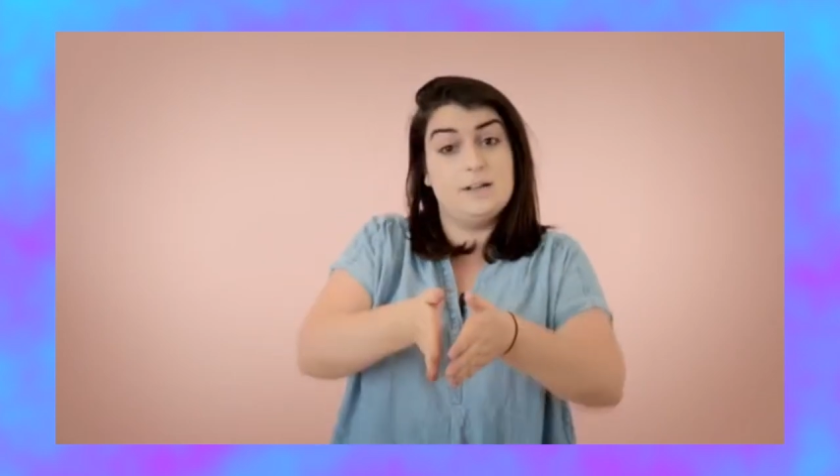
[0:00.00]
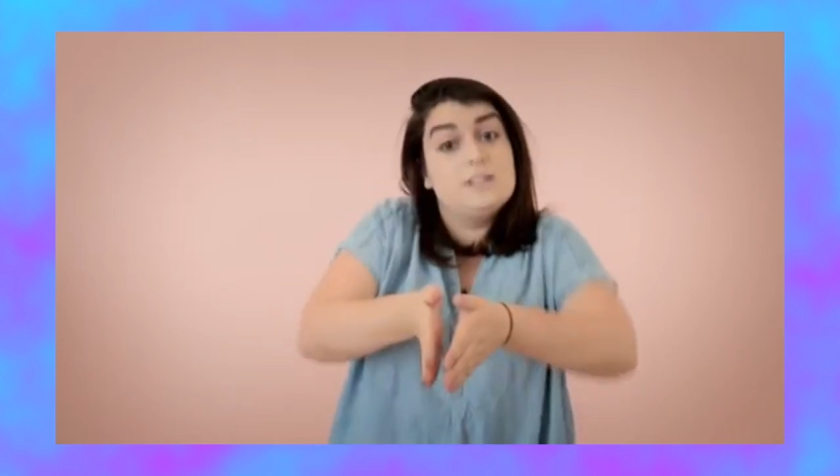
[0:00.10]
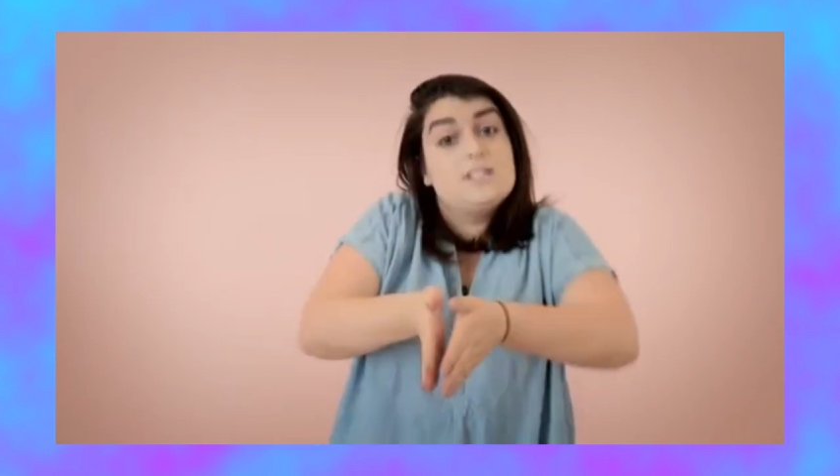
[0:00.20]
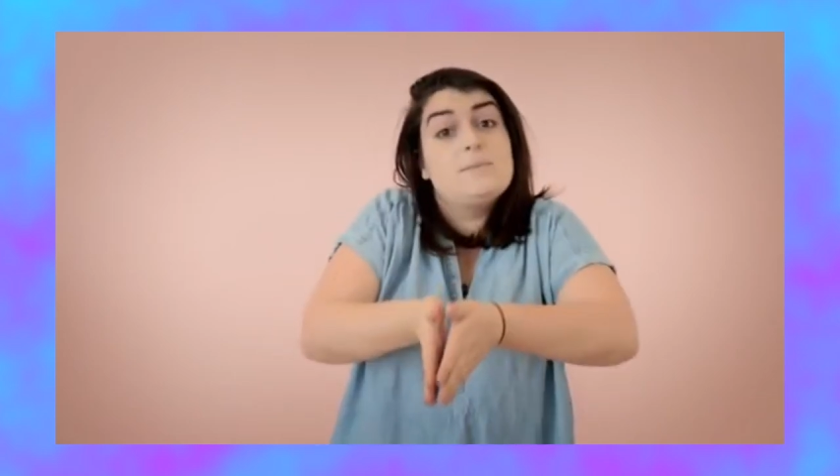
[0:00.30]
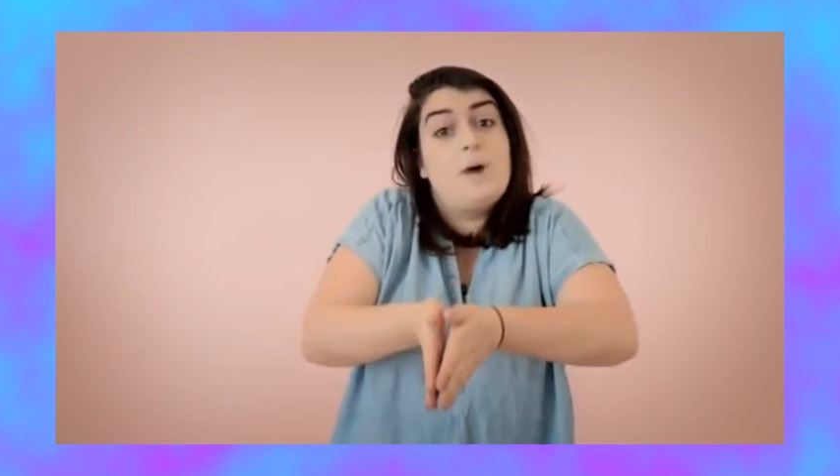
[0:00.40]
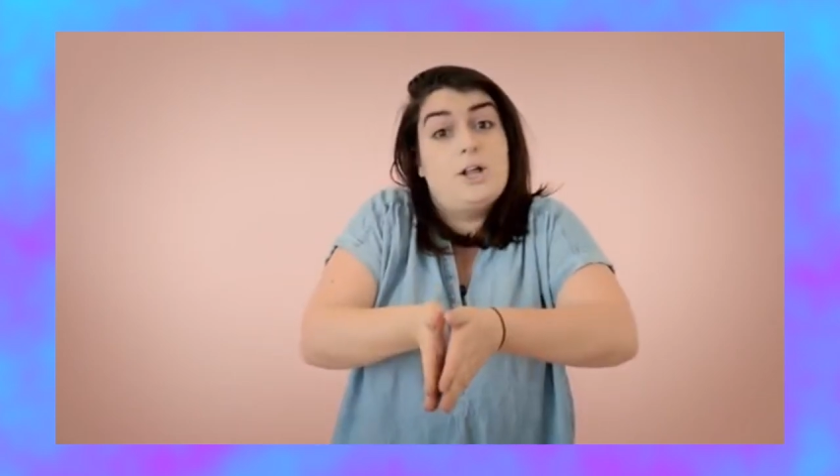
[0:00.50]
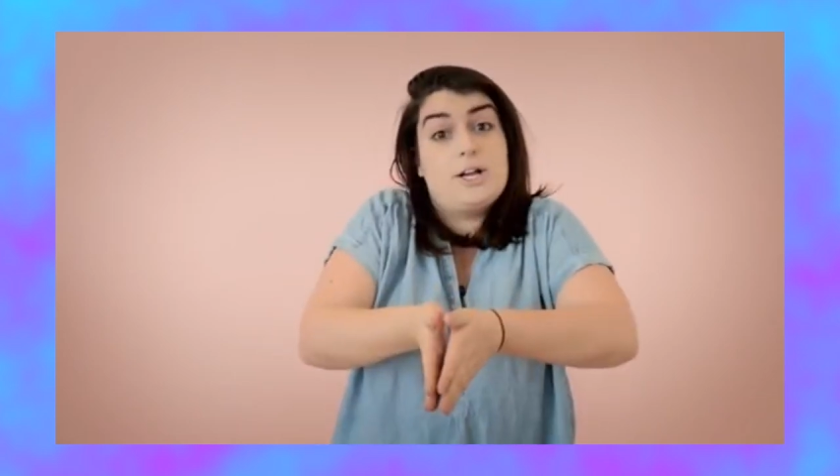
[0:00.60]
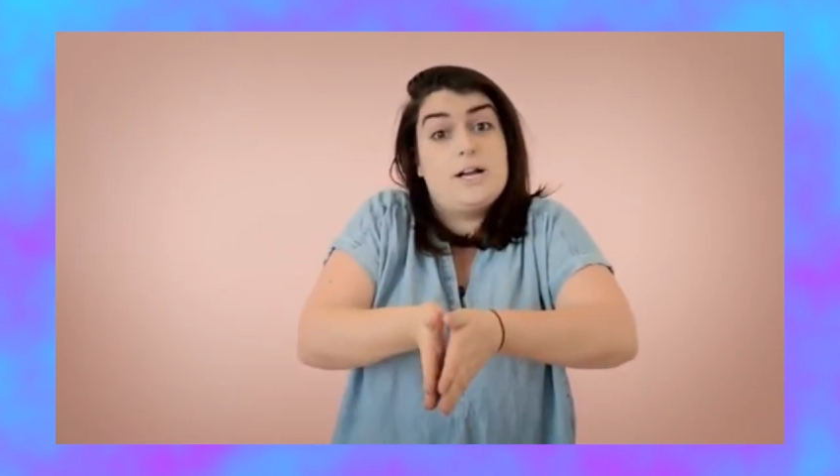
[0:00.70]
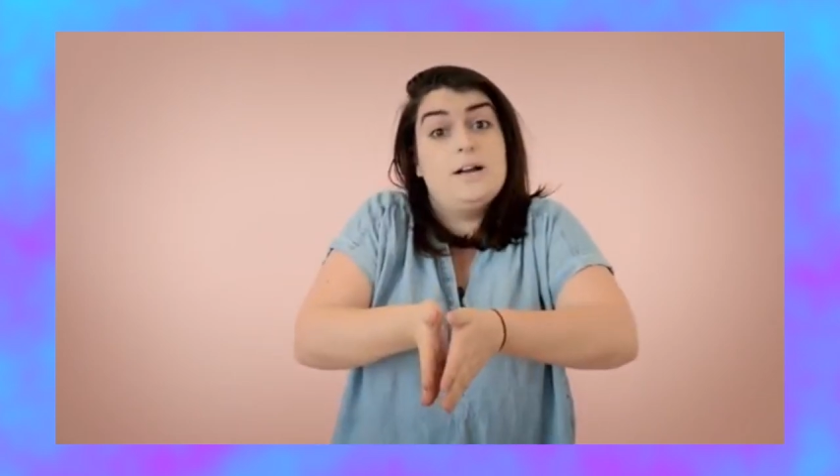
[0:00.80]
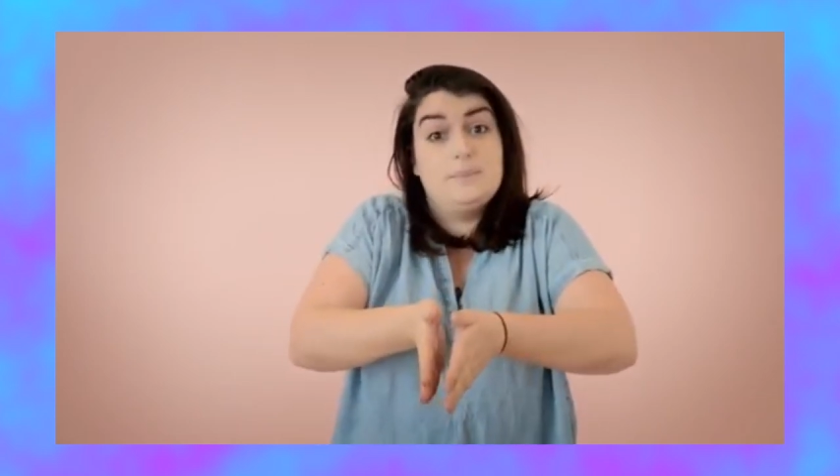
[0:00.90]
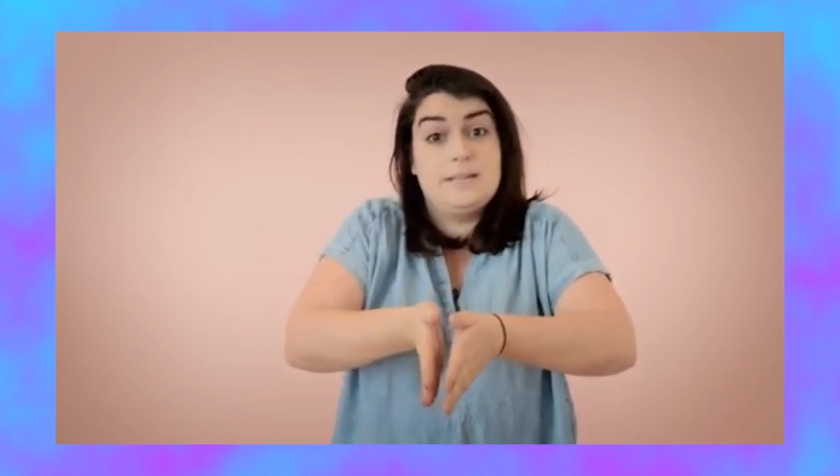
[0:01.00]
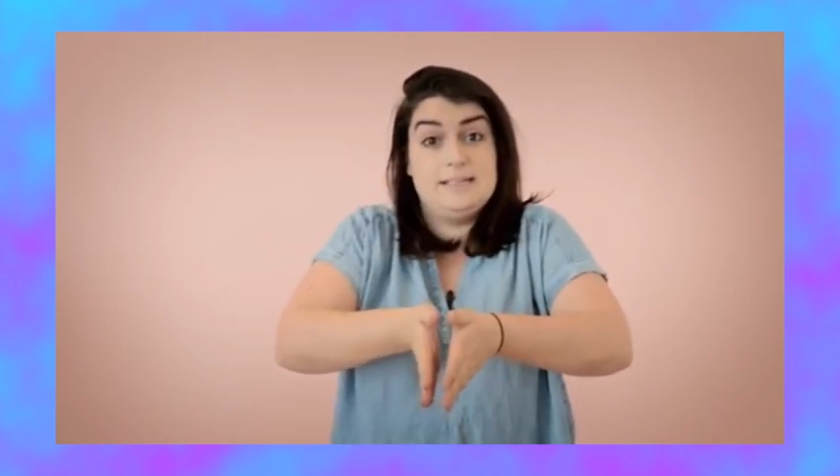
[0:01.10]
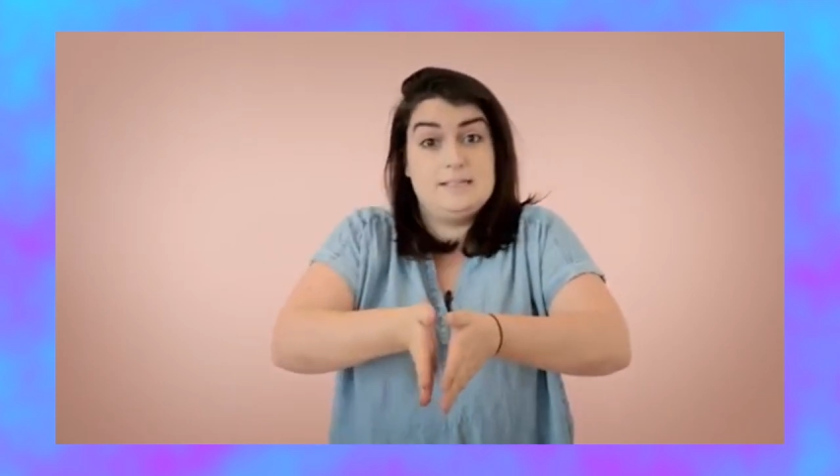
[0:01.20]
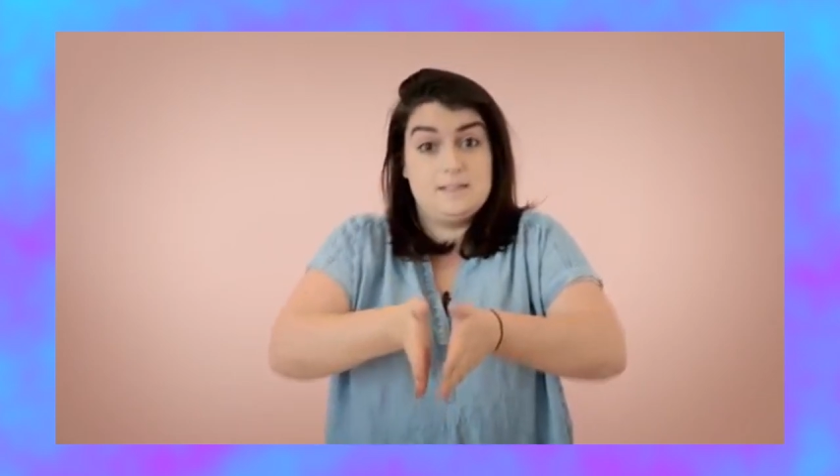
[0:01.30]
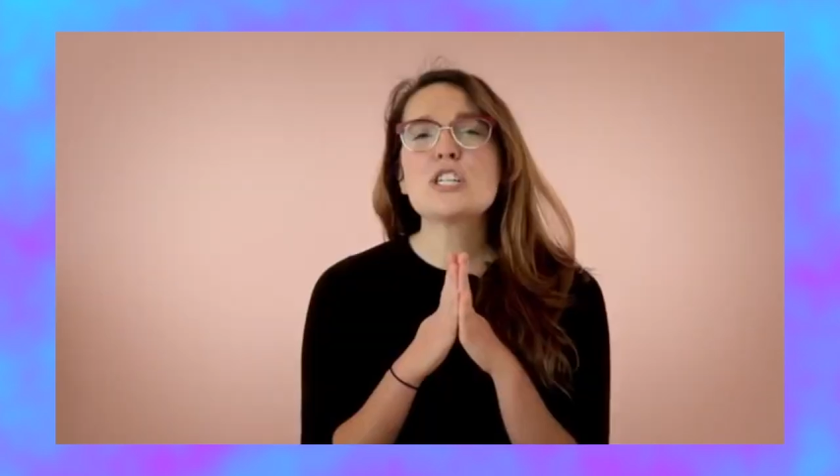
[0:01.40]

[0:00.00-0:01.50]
smaller, please.